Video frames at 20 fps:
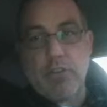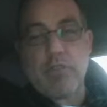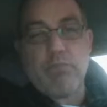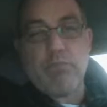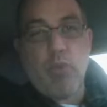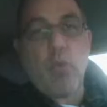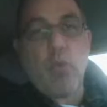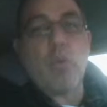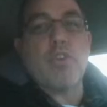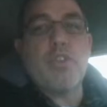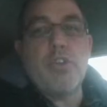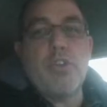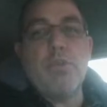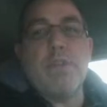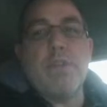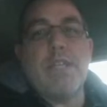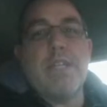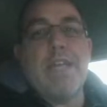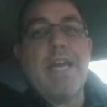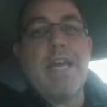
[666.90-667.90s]
more to it
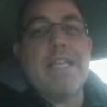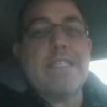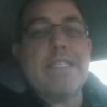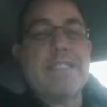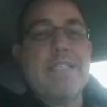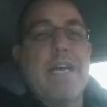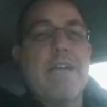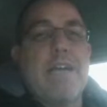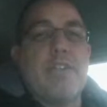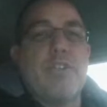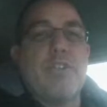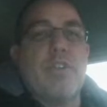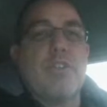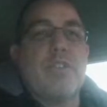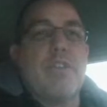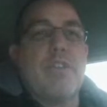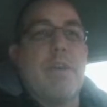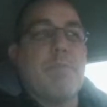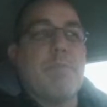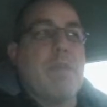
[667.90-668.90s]
than that. It's not just,
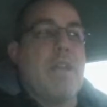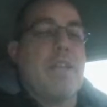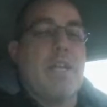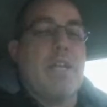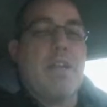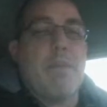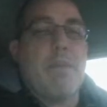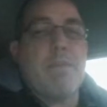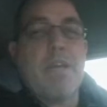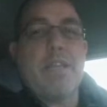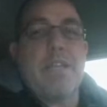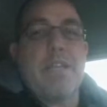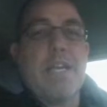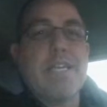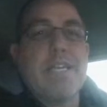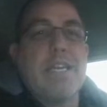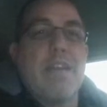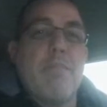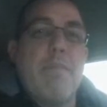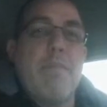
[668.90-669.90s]
I'm not lighting
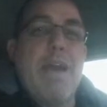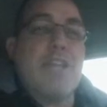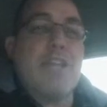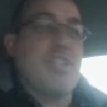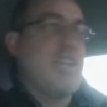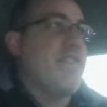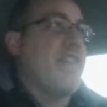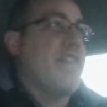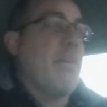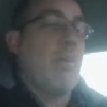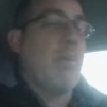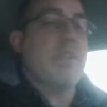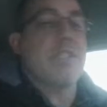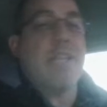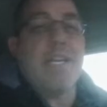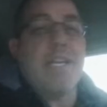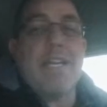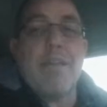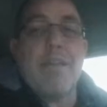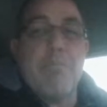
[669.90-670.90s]
the match. And if I was
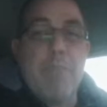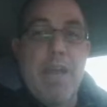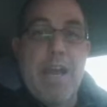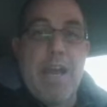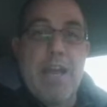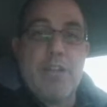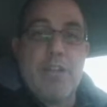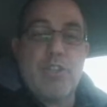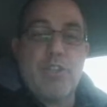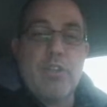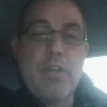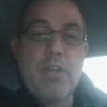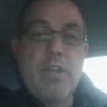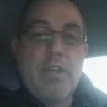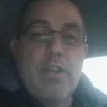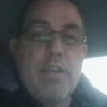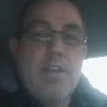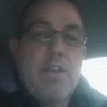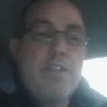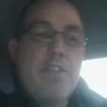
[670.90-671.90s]
lighting a match,
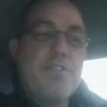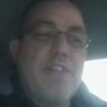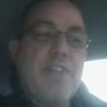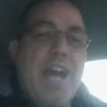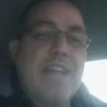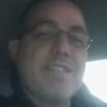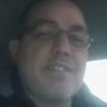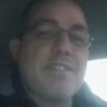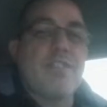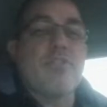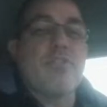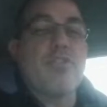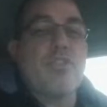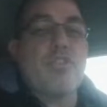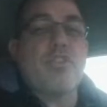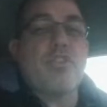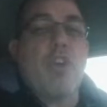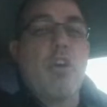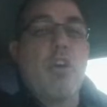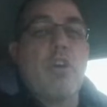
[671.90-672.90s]
that still
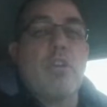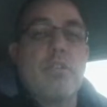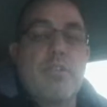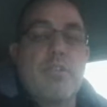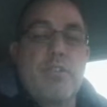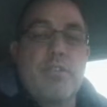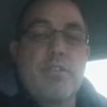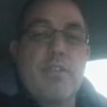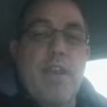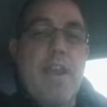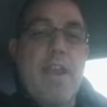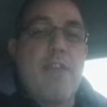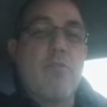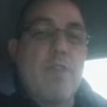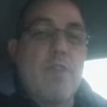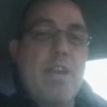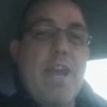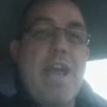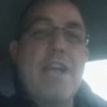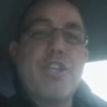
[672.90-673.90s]
starts a
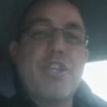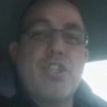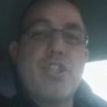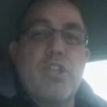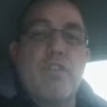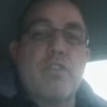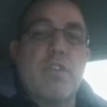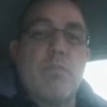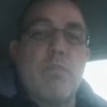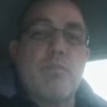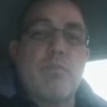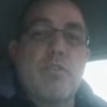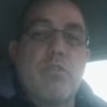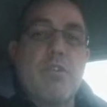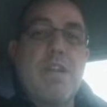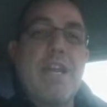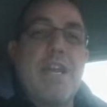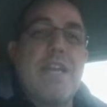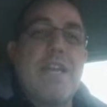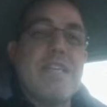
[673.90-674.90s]
reaction of some sort
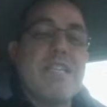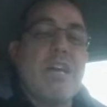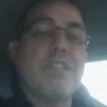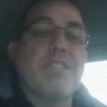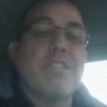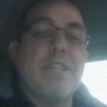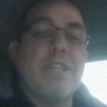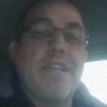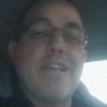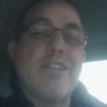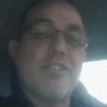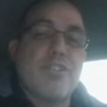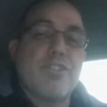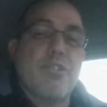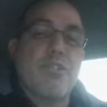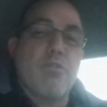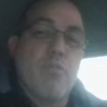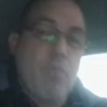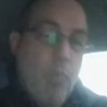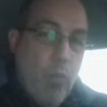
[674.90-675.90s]
and does it in a
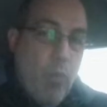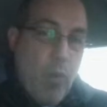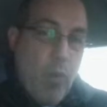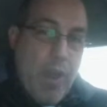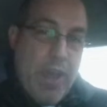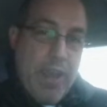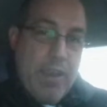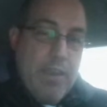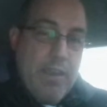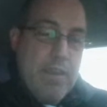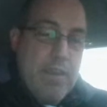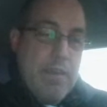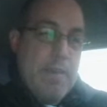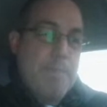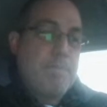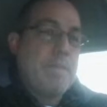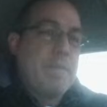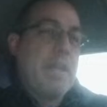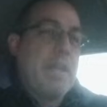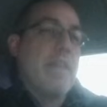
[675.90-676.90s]
certain way.
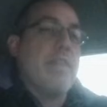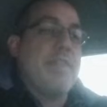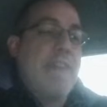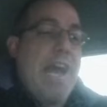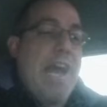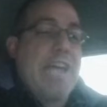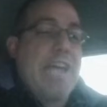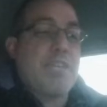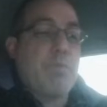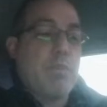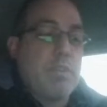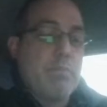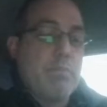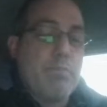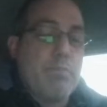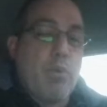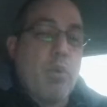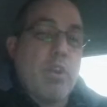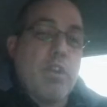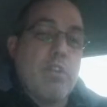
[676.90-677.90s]
And that's what's
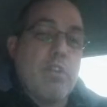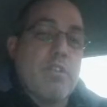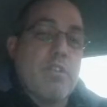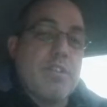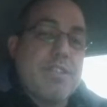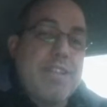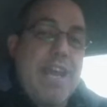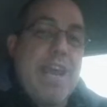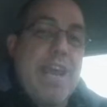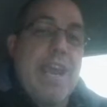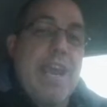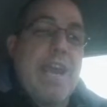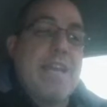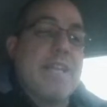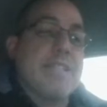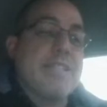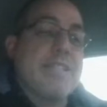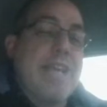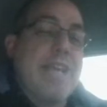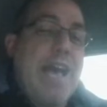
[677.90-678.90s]
important to understand,
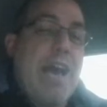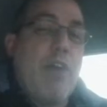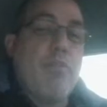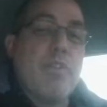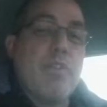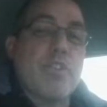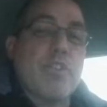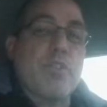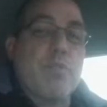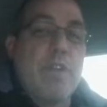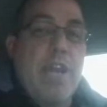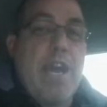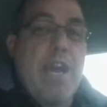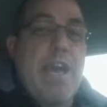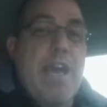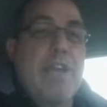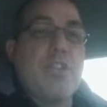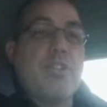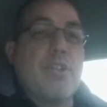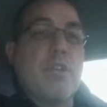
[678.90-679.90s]
is how this
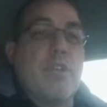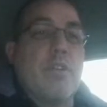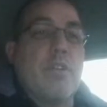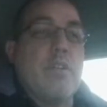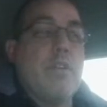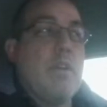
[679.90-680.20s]
reaction